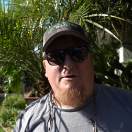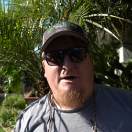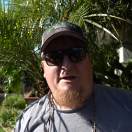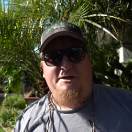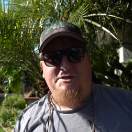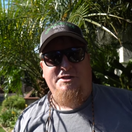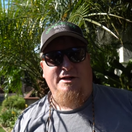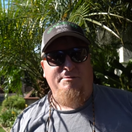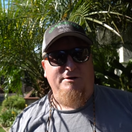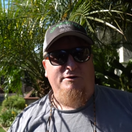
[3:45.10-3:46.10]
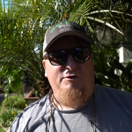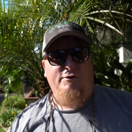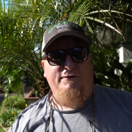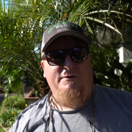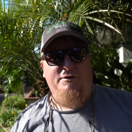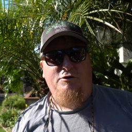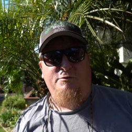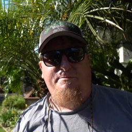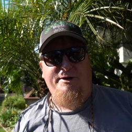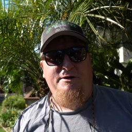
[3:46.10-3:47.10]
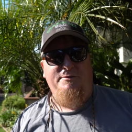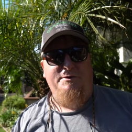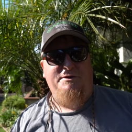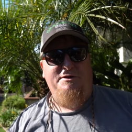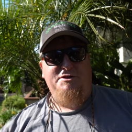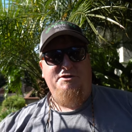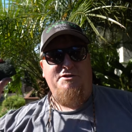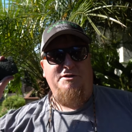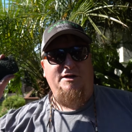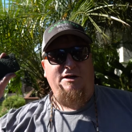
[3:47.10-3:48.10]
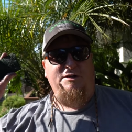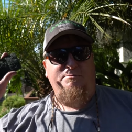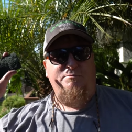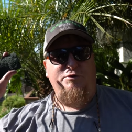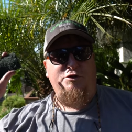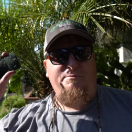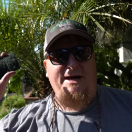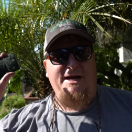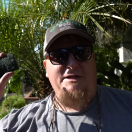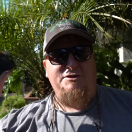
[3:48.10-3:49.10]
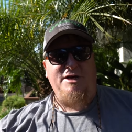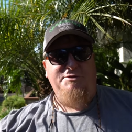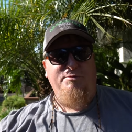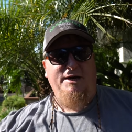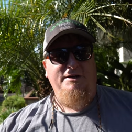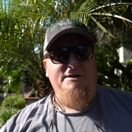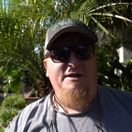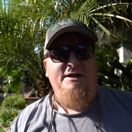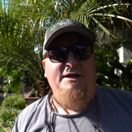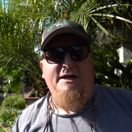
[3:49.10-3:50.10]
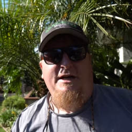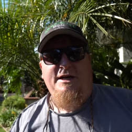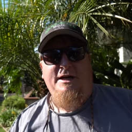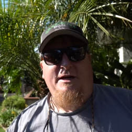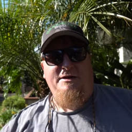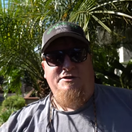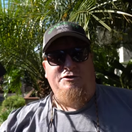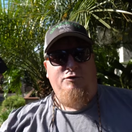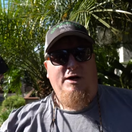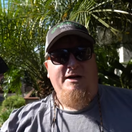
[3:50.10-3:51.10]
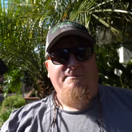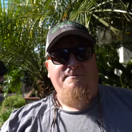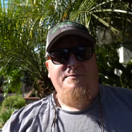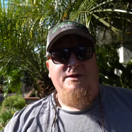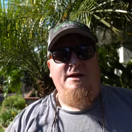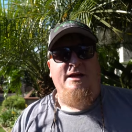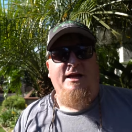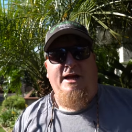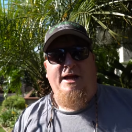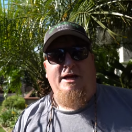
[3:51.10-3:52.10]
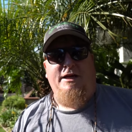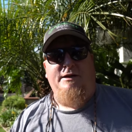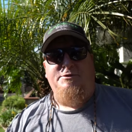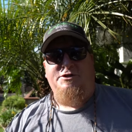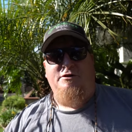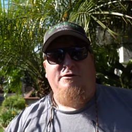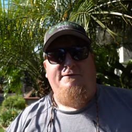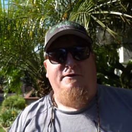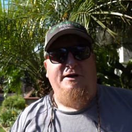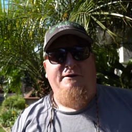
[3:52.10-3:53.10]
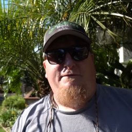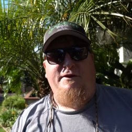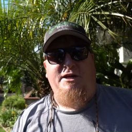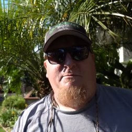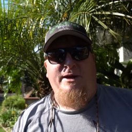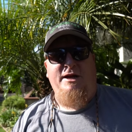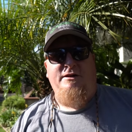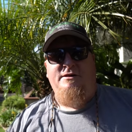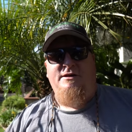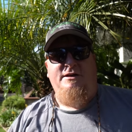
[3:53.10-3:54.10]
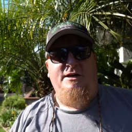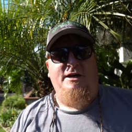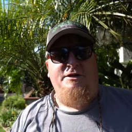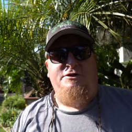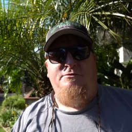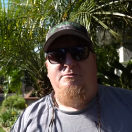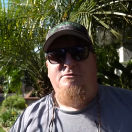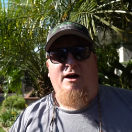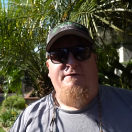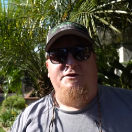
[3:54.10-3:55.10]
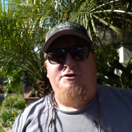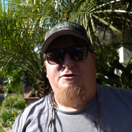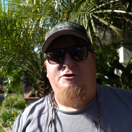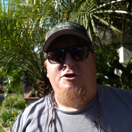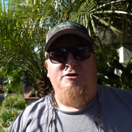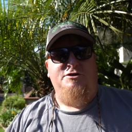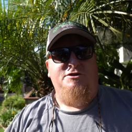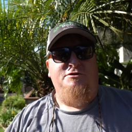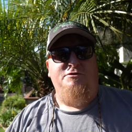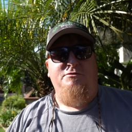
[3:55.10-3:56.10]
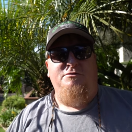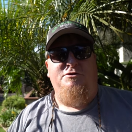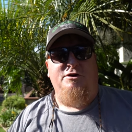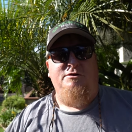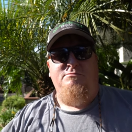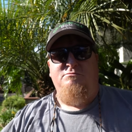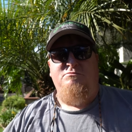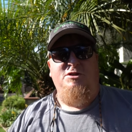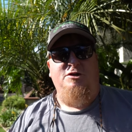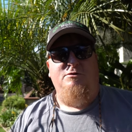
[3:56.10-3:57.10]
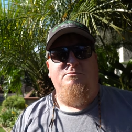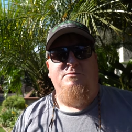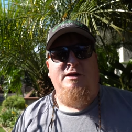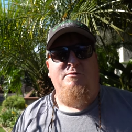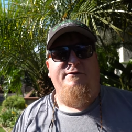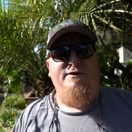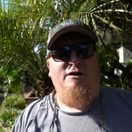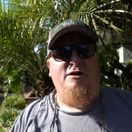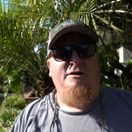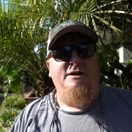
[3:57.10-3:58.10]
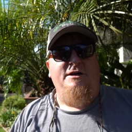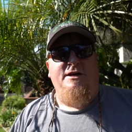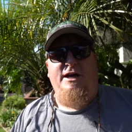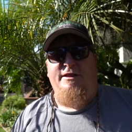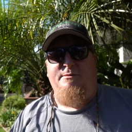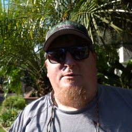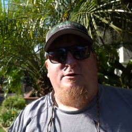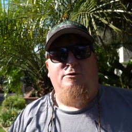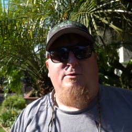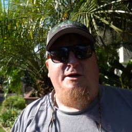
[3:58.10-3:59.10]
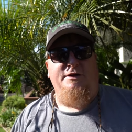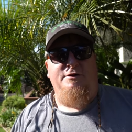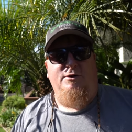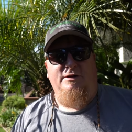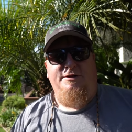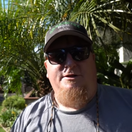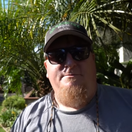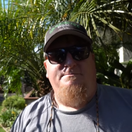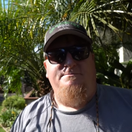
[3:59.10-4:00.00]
All right, like I said, I'm going to go over the whole pit with this uh, Brillo pad, Scotch-Brite, it's dry. And I'm just gonna look for any flaking paint, any obvious chunks, dirt, you know, get rid of it all. And then we go right into oiling it.